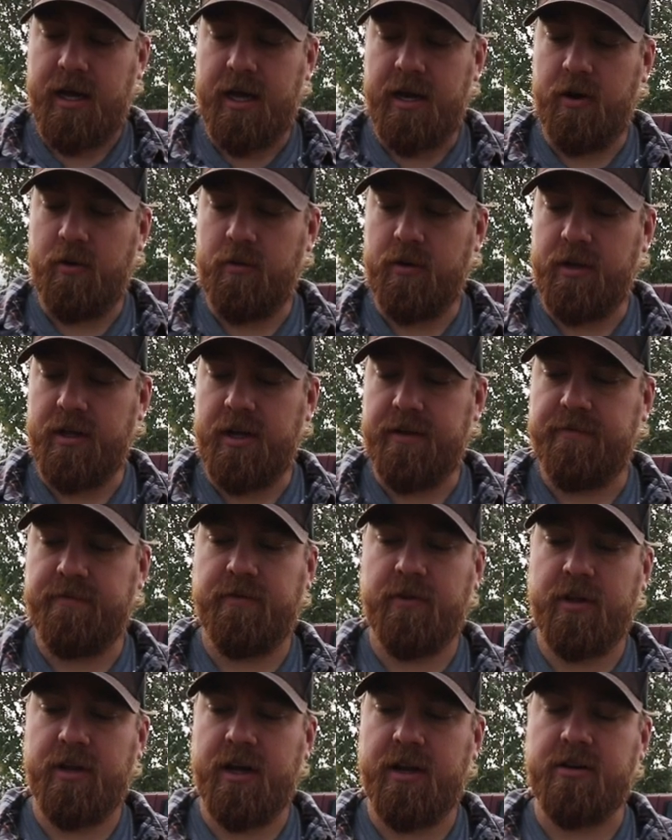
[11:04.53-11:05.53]
I don't really
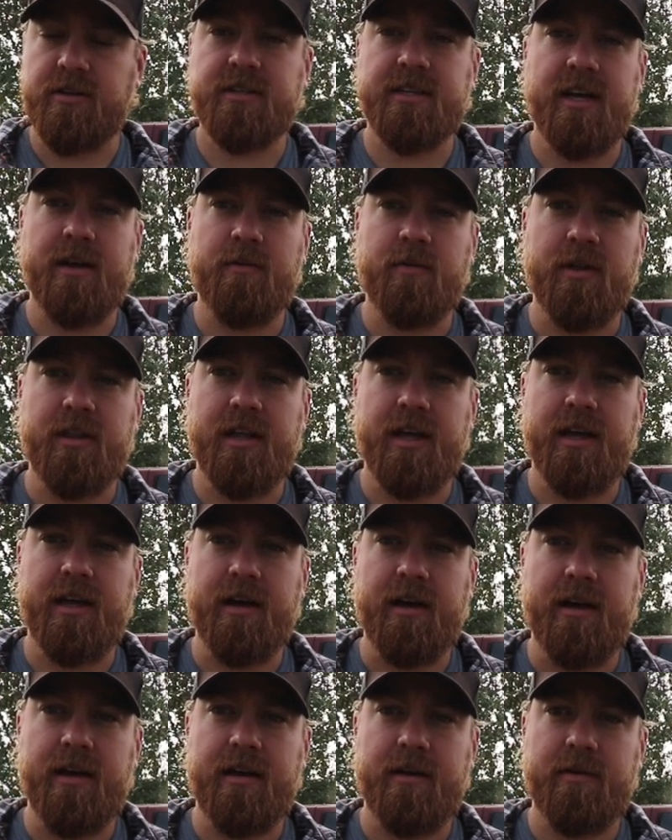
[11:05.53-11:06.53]
fully understand what
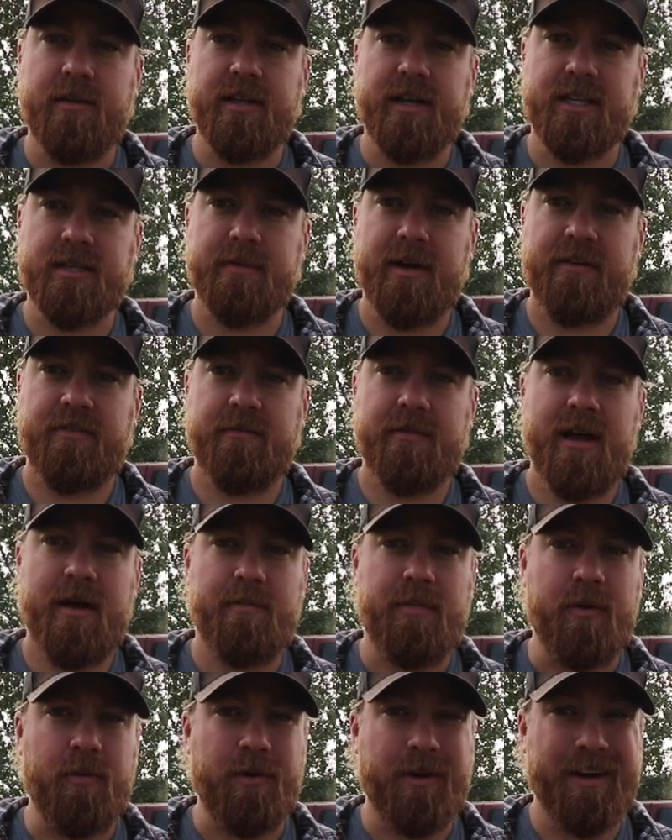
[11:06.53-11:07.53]
they expect from
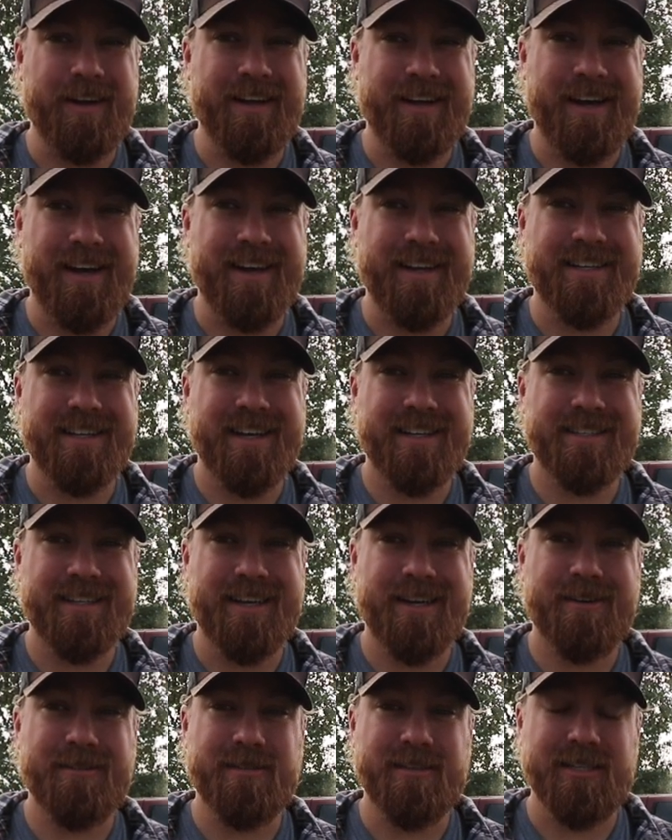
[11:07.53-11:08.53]
that, but we're gonna kind of
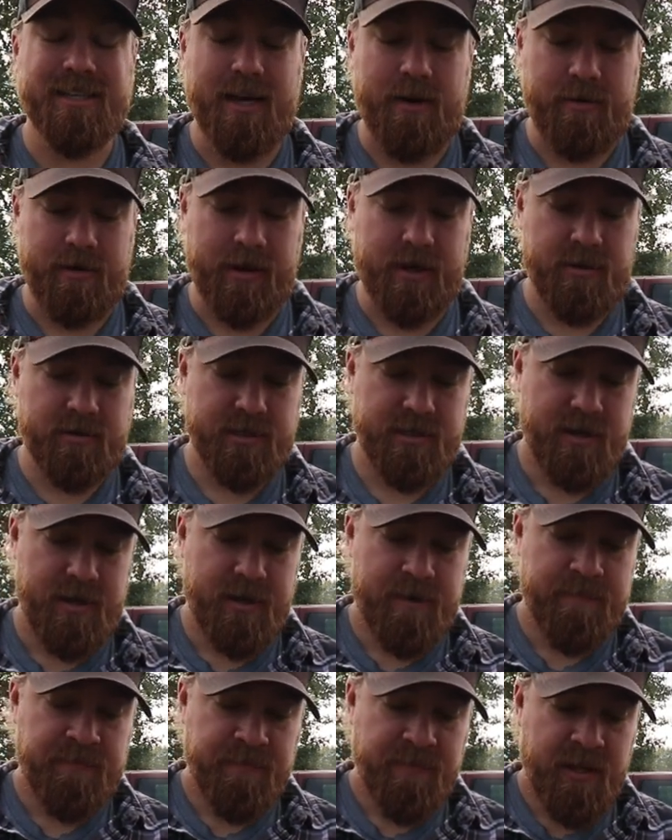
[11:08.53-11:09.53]
test it out and see how it goes.
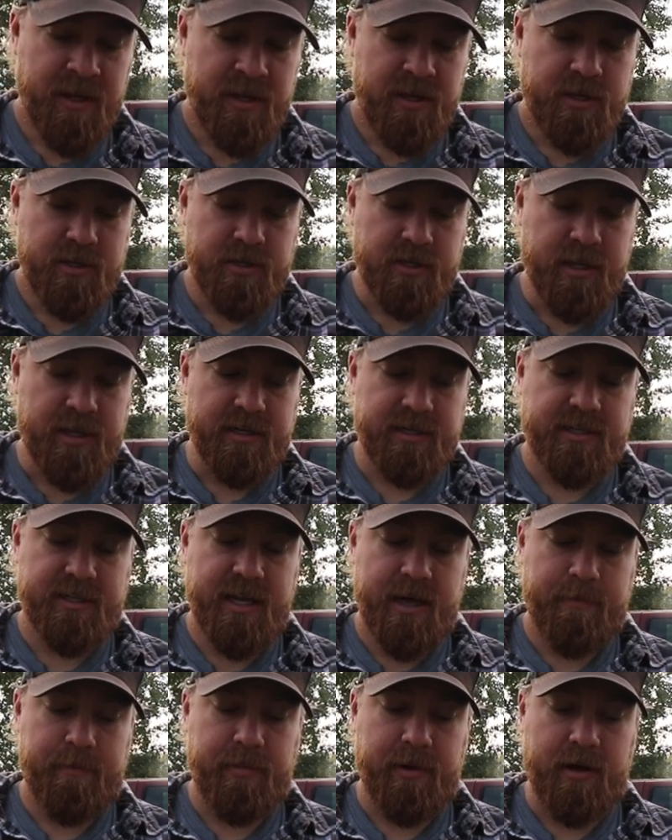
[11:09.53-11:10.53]
So then
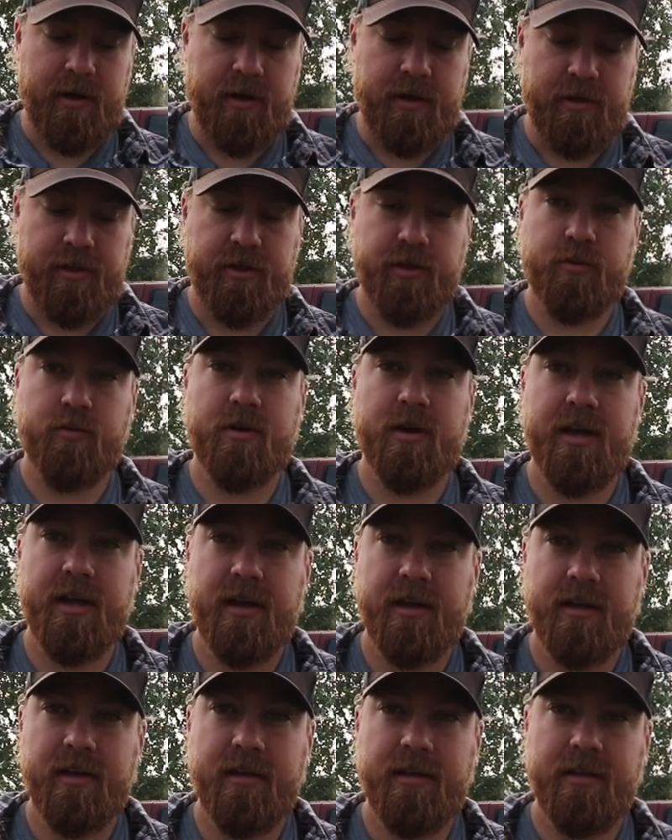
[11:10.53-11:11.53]
step
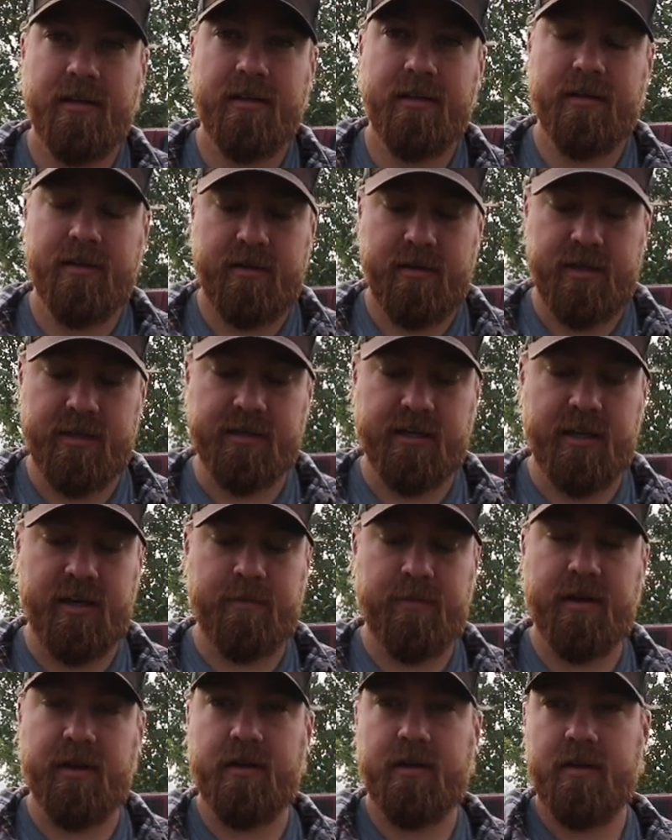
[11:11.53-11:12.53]
3 is
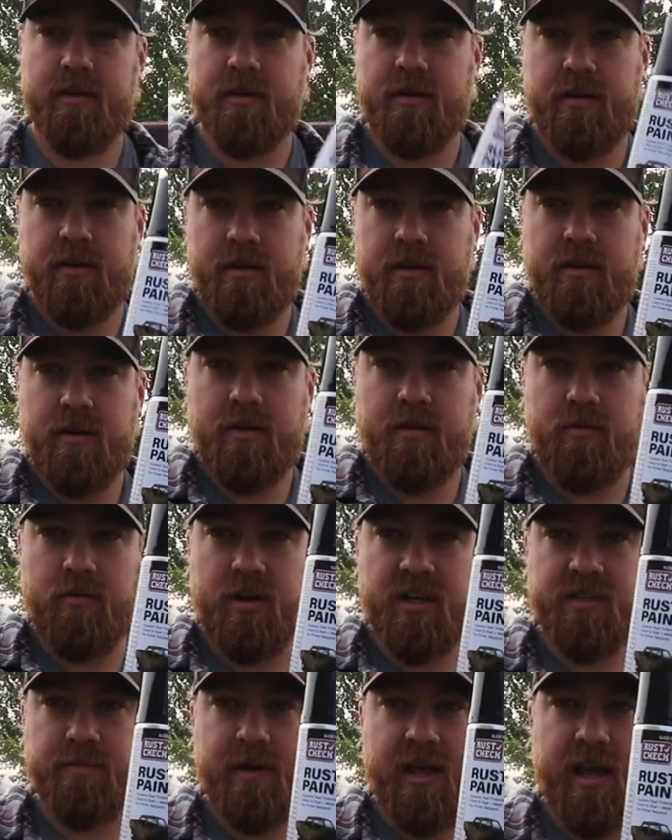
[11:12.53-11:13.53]
gonna be
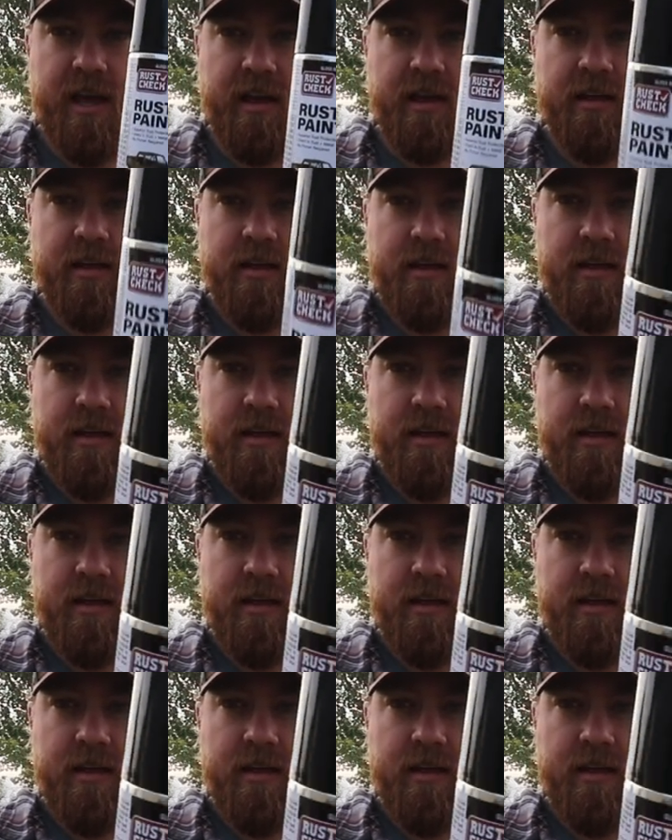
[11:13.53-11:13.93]
rust paint.